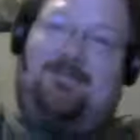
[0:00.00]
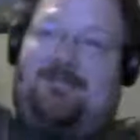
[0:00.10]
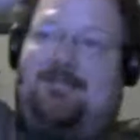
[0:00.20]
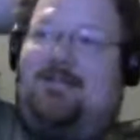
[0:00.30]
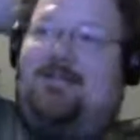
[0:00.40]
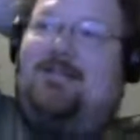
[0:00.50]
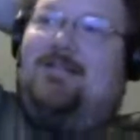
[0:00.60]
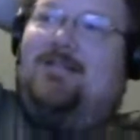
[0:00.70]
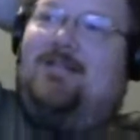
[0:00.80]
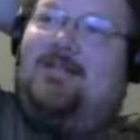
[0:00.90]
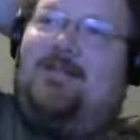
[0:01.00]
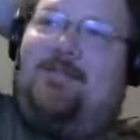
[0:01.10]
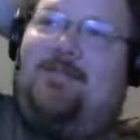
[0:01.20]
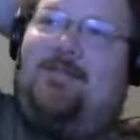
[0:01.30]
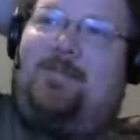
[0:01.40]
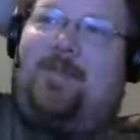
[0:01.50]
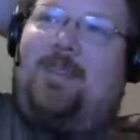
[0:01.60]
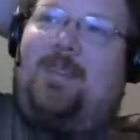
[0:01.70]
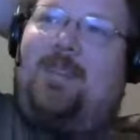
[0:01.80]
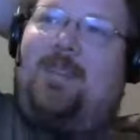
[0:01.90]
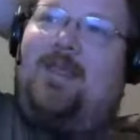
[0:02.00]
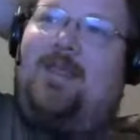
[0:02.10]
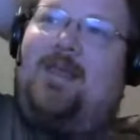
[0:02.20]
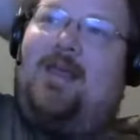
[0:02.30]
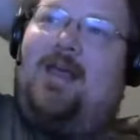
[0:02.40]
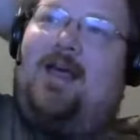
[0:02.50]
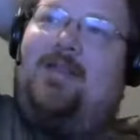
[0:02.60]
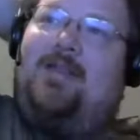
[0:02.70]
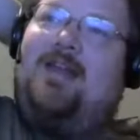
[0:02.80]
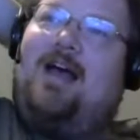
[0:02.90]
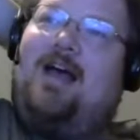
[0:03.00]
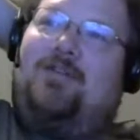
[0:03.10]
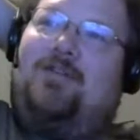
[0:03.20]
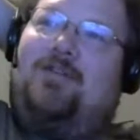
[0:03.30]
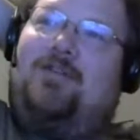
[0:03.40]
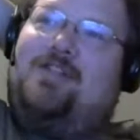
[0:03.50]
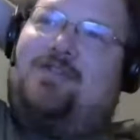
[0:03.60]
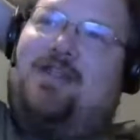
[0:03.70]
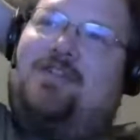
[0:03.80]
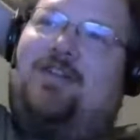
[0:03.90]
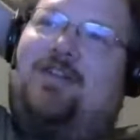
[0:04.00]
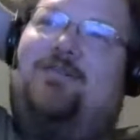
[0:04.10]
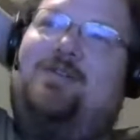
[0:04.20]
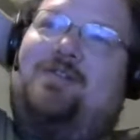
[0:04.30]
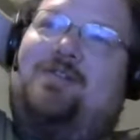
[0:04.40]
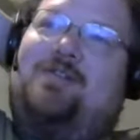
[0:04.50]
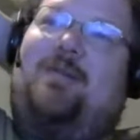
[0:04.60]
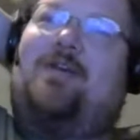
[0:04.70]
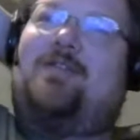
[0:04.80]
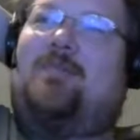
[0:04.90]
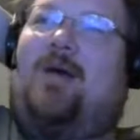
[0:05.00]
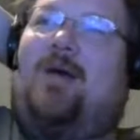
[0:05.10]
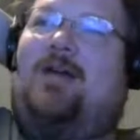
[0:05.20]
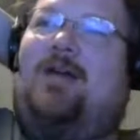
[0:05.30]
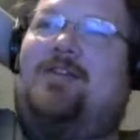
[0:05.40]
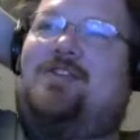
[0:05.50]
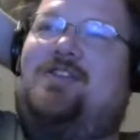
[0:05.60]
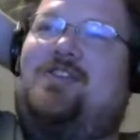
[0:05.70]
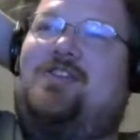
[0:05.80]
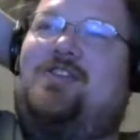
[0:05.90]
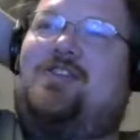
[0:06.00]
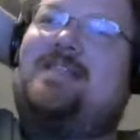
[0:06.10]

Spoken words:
only is she strange and confusing, but my other bond that she's always getting into goddamn trouble, and I have to protect her